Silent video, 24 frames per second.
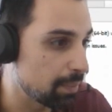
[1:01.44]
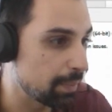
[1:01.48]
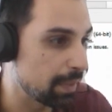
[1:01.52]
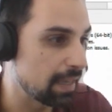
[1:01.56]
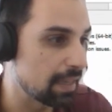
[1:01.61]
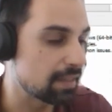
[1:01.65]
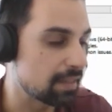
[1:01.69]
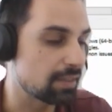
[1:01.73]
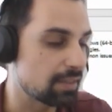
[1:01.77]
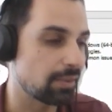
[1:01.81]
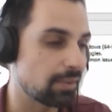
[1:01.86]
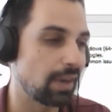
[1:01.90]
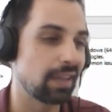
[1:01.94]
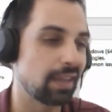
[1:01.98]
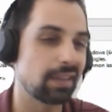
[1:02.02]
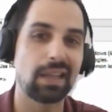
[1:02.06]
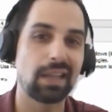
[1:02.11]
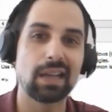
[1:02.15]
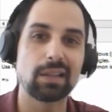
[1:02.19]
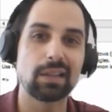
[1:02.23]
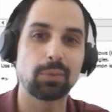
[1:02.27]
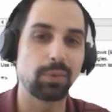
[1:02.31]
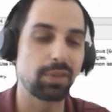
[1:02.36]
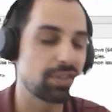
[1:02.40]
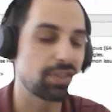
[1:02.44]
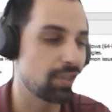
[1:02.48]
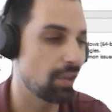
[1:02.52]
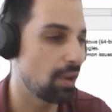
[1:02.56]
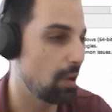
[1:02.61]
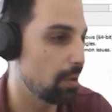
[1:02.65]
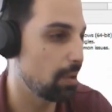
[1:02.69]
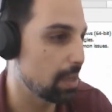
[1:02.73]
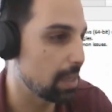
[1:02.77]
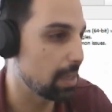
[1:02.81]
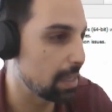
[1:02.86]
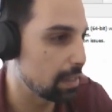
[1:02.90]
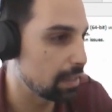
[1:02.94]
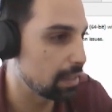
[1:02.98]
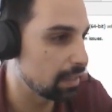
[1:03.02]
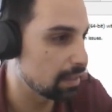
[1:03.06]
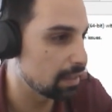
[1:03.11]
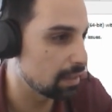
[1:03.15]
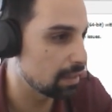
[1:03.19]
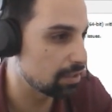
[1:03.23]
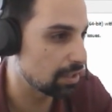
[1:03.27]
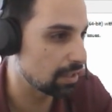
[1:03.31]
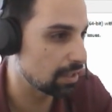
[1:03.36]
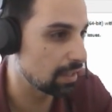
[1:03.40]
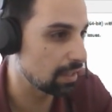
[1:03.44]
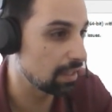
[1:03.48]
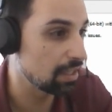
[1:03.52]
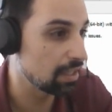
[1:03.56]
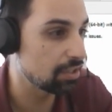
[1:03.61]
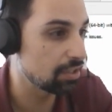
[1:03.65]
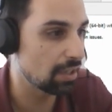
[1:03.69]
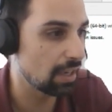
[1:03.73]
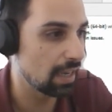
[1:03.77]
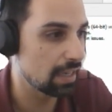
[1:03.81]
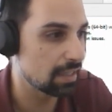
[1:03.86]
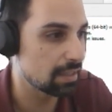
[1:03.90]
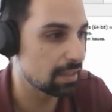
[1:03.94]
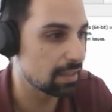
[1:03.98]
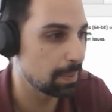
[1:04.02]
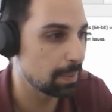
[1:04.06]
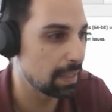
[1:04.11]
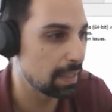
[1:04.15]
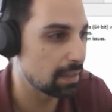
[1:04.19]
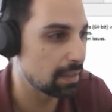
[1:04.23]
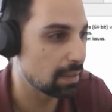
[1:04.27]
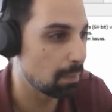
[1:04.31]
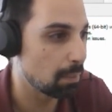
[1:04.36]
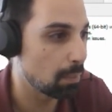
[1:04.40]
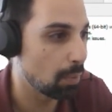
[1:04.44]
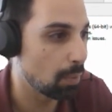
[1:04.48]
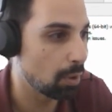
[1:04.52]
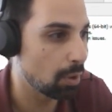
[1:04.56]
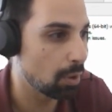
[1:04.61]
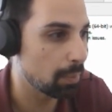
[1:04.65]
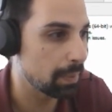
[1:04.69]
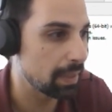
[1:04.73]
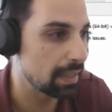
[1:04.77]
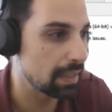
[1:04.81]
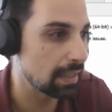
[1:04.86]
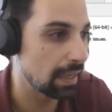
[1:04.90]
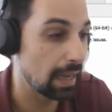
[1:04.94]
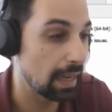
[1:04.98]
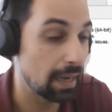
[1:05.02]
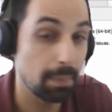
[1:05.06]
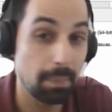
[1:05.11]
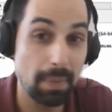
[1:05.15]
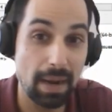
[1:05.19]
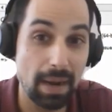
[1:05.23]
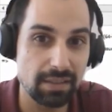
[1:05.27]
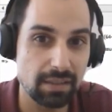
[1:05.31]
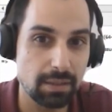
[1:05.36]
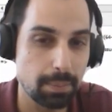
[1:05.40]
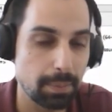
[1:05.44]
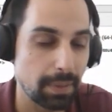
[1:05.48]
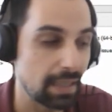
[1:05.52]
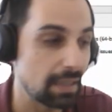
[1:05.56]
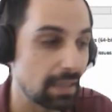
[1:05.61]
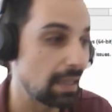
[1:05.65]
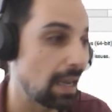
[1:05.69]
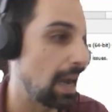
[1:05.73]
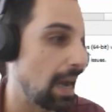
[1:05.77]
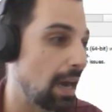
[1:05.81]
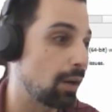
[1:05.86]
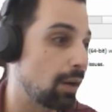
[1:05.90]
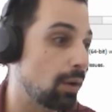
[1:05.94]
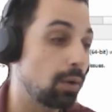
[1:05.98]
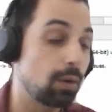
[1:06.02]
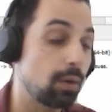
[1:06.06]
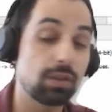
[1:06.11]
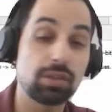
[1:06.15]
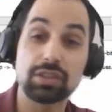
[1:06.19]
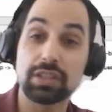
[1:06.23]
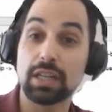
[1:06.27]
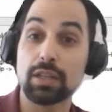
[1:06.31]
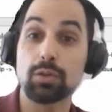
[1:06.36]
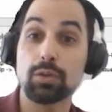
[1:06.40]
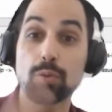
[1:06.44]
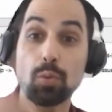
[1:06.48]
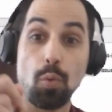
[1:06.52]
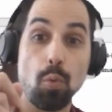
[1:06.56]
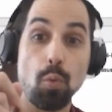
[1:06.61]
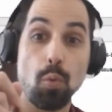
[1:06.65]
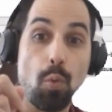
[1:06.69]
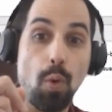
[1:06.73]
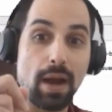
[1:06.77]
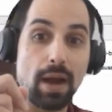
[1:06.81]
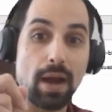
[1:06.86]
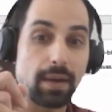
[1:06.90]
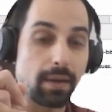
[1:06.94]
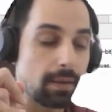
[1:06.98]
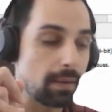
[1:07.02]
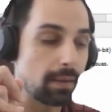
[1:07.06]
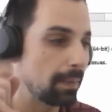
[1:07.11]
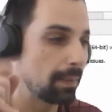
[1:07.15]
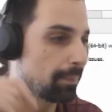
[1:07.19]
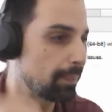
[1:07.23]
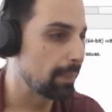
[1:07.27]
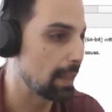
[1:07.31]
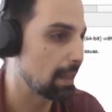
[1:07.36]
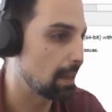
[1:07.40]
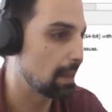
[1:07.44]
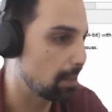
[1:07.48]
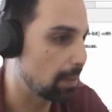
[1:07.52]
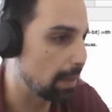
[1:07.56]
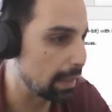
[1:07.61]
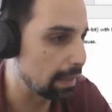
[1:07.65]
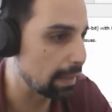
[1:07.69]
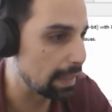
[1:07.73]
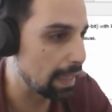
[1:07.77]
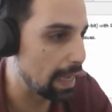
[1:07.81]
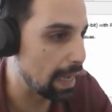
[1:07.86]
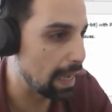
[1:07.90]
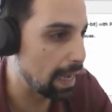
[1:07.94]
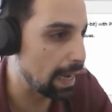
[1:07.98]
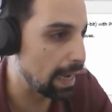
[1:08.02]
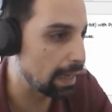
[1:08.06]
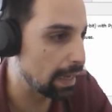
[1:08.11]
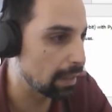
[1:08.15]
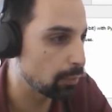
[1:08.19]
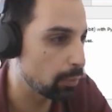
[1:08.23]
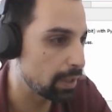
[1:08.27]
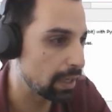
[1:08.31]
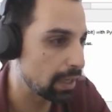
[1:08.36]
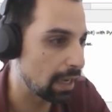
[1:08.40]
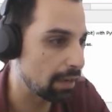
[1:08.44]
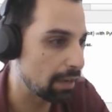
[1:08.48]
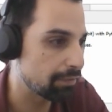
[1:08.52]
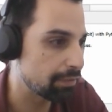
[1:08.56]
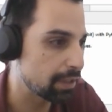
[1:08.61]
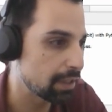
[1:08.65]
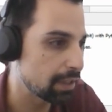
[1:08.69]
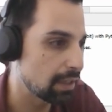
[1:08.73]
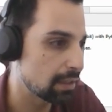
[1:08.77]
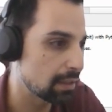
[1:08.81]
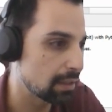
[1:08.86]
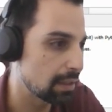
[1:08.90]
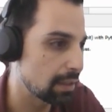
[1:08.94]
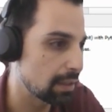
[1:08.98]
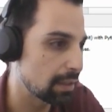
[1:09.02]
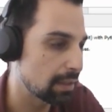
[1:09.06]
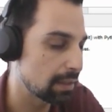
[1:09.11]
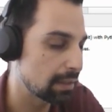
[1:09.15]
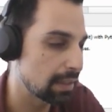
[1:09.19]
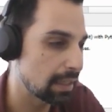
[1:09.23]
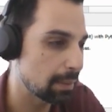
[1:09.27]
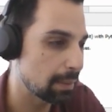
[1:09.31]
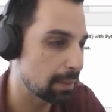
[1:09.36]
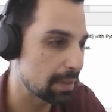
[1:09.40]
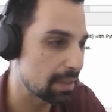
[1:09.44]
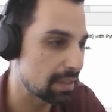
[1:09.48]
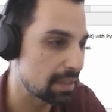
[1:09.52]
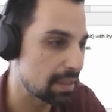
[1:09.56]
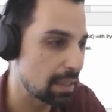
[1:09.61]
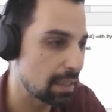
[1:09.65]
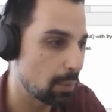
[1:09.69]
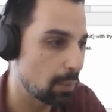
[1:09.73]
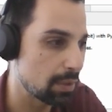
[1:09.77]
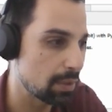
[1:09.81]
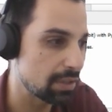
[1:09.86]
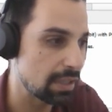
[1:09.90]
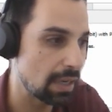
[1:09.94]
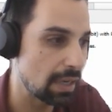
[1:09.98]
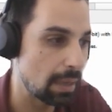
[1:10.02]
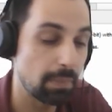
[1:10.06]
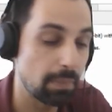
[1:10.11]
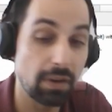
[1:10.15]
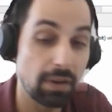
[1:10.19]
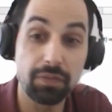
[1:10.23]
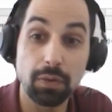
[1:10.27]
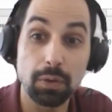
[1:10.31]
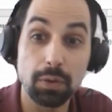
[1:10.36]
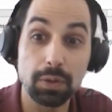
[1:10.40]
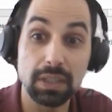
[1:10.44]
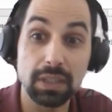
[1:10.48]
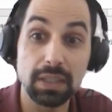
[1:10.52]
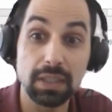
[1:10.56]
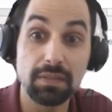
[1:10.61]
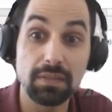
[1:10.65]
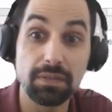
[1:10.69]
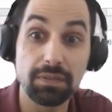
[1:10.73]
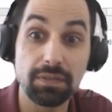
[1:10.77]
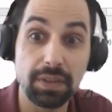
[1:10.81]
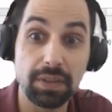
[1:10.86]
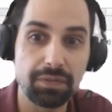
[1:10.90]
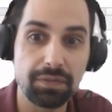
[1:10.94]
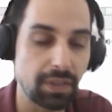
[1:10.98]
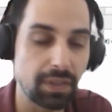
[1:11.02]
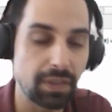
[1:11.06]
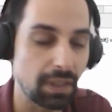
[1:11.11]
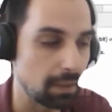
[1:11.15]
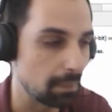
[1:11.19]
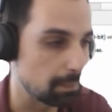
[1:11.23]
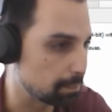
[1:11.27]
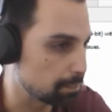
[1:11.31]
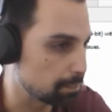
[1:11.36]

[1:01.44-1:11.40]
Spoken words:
bits, right, that we saw in initialize bit, more bit, and master bit are all set to 1, right? And we have here the database sequence number 1450.